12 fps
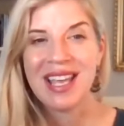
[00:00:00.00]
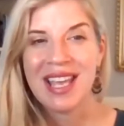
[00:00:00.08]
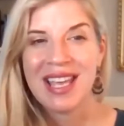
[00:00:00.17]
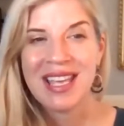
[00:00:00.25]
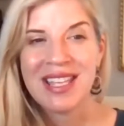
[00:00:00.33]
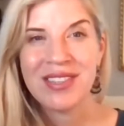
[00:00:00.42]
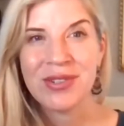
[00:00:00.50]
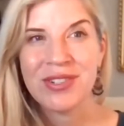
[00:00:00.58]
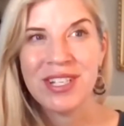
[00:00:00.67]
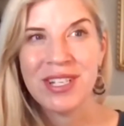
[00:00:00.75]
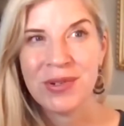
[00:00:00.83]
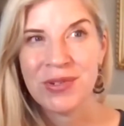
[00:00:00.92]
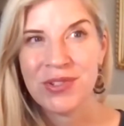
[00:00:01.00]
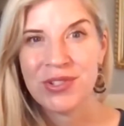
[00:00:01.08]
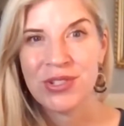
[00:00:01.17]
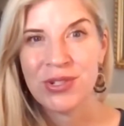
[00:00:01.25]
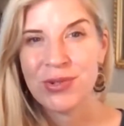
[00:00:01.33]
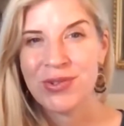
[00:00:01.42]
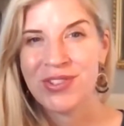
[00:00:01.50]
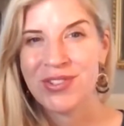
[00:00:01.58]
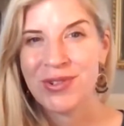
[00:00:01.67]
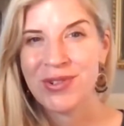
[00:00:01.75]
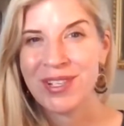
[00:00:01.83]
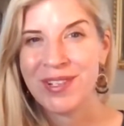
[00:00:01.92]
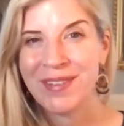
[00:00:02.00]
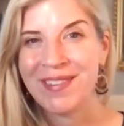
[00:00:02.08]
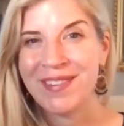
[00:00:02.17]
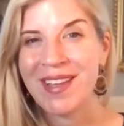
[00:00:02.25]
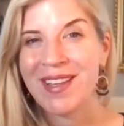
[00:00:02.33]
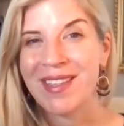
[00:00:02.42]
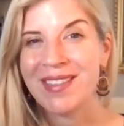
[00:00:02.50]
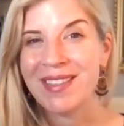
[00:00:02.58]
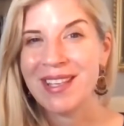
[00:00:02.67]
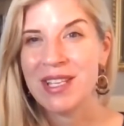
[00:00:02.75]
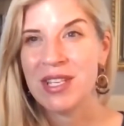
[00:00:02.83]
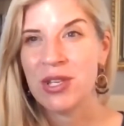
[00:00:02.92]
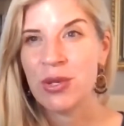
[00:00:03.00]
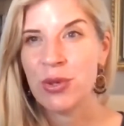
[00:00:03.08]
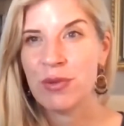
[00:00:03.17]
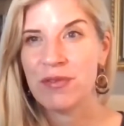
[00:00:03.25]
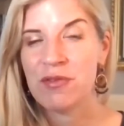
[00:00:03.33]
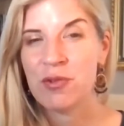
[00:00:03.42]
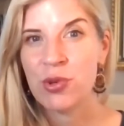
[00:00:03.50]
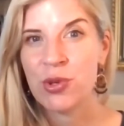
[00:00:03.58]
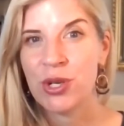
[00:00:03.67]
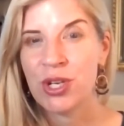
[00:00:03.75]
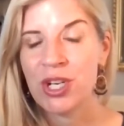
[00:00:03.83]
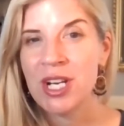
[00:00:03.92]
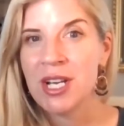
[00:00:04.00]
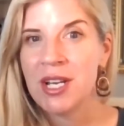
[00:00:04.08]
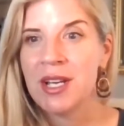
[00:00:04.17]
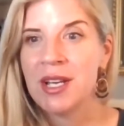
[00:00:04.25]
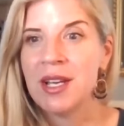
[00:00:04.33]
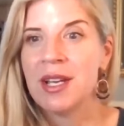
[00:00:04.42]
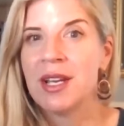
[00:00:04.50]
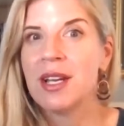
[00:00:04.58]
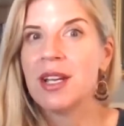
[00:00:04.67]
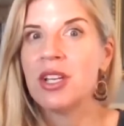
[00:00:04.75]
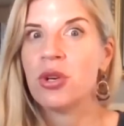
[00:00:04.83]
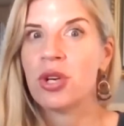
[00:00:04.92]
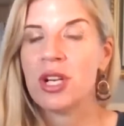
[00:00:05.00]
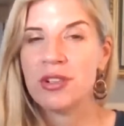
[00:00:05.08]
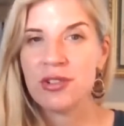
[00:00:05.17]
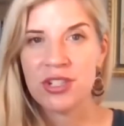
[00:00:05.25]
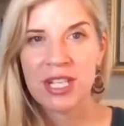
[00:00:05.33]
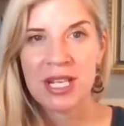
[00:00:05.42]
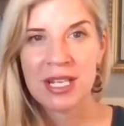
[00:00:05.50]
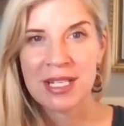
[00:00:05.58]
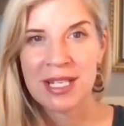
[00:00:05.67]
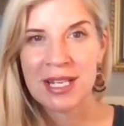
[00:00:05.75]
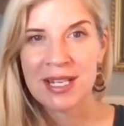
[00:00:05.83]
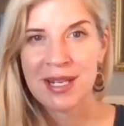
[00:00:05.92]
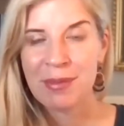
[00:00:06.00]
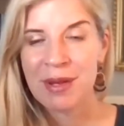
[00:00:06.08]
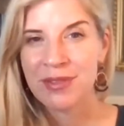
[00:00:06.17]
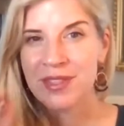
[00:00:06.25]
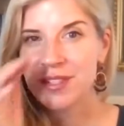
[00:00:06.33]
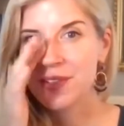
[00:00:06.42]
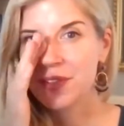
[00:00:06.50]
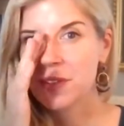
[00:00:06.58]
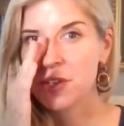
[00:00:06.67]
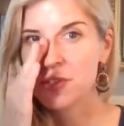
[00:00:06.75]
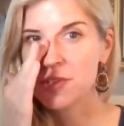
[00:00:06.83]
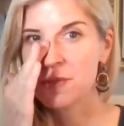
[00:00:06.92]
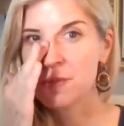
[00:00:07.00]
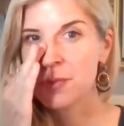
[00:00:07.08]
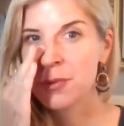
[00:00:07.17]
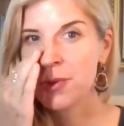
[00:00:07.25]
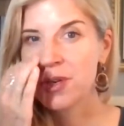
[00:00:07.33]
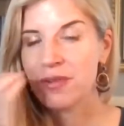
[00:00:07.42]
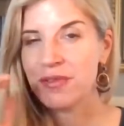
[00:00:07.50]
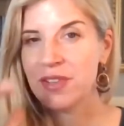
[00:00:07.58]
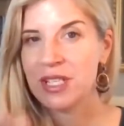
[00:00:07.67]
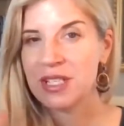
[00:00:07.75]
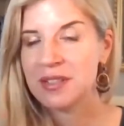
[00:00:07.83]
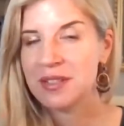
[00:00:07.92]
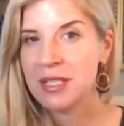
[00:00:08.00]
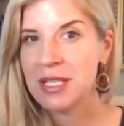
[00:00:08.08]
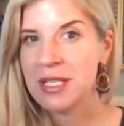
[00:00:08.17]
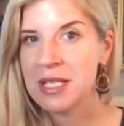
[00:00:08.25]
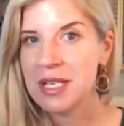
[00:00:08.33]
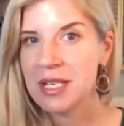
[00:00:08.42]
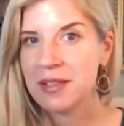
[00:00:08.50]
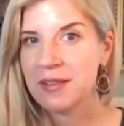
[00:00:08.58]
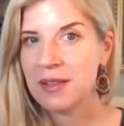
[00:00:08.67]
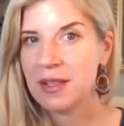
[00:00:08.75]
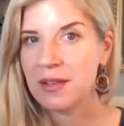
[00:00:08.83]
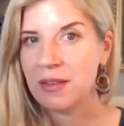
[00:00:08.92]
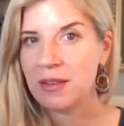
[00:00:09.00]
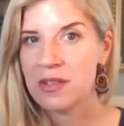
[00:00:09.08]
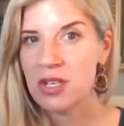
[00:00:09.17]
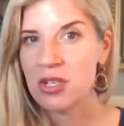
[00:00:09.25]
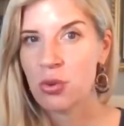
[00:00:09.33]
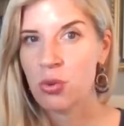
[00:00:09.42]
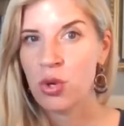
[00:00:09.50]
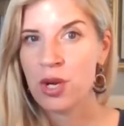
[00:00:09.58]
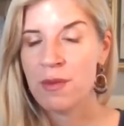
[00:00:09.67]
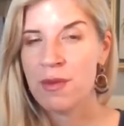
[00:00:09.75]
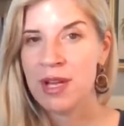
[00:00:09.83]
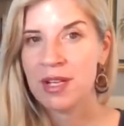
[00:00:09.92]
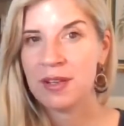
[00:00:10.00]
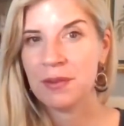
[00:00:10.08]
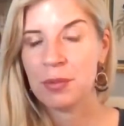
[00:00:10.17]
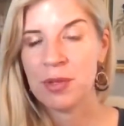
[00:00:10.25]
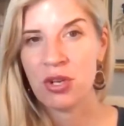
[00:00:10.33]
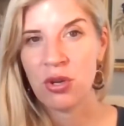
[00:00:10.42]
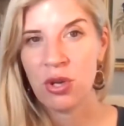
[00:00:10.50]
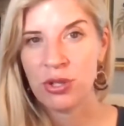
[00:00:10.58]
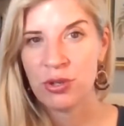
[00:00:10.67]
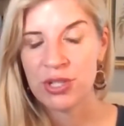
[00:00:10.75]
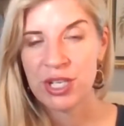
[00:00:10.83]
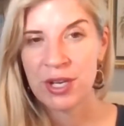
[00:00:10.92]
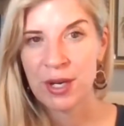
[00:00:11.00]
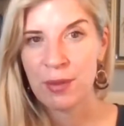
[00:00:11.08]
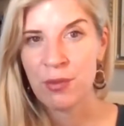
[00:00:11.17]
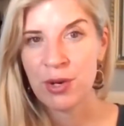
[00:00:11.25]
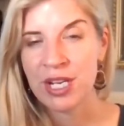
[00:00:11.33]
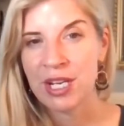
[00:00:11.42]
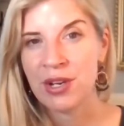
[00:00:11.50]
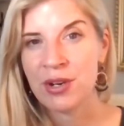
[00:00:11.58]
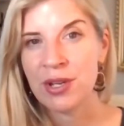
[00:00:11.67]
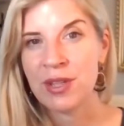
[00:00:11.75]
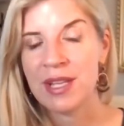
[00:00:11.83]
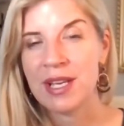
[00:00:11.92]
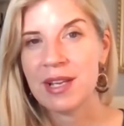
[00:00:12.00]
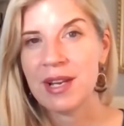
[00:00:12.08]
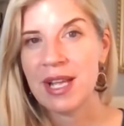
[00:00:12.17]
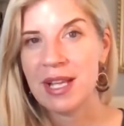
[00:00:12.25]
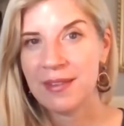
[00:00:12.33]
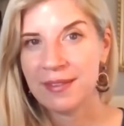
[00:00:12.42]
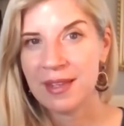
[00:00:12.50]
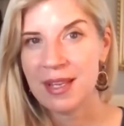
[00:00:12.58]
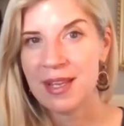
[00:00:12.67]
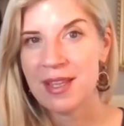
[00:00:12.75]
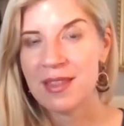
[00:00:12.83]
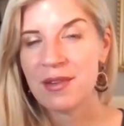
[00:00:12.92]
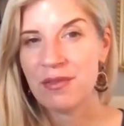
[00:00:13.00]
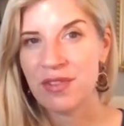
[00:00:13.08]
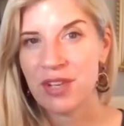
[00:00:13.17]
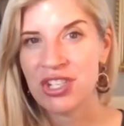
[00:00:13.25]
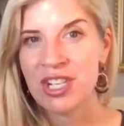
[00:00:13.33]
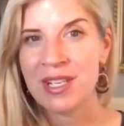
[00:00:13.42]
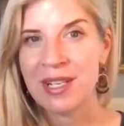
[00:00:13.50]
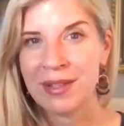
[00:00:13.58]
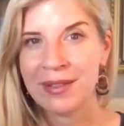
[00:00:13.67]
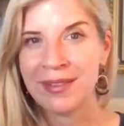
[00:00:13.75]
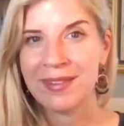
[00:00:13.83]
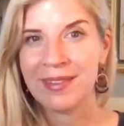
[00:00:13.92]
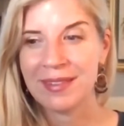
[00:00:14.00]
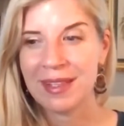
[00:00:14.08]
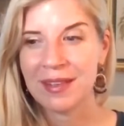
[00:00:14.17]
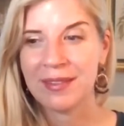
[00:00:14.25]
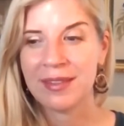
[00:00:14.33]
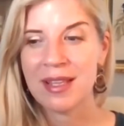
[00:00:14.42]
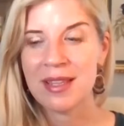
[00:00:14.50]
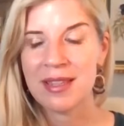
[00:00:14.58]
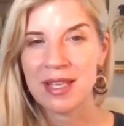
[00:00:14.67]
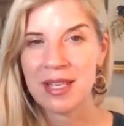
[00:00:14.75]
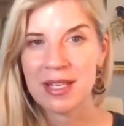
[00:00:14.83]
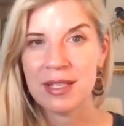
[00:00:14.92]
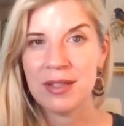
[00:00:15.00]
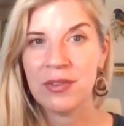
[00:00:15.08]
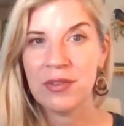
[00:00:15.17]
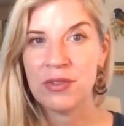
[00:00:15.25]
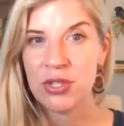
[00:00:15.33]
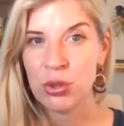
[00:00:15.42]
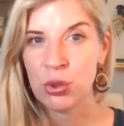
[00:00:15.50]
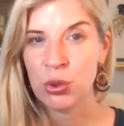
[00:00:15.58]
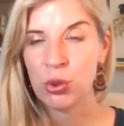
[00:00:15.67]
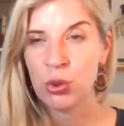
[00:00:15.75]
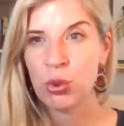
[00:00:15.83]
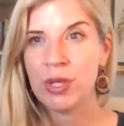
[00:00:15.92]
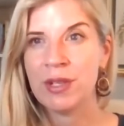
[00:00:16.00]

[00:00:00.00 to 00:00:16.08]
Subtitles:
Hey, 1302 students, thank you for your understanding about the discussion board. If it didn't exist, don't worry about it. Spend all your time working on that essay, that fiction analysis essay that is due.